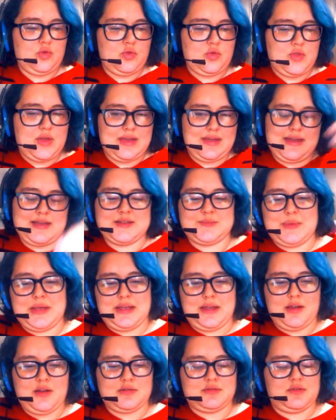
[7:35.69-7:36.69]
like as my
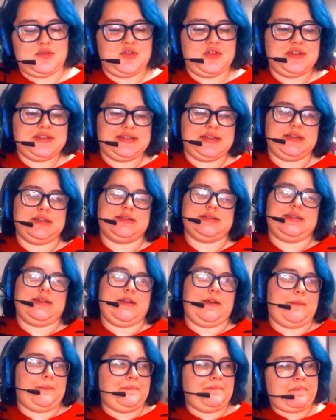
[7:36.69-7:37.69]
character sheet says,
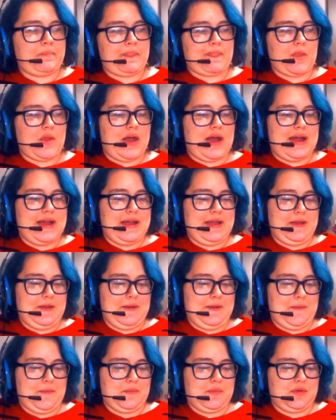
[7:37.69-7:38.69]
like I
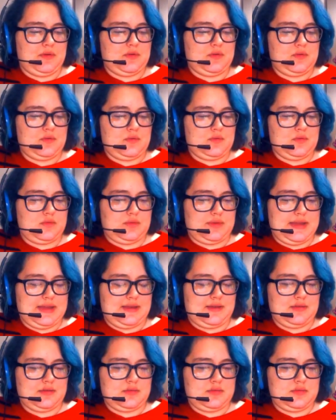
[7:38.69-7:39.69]
am, like,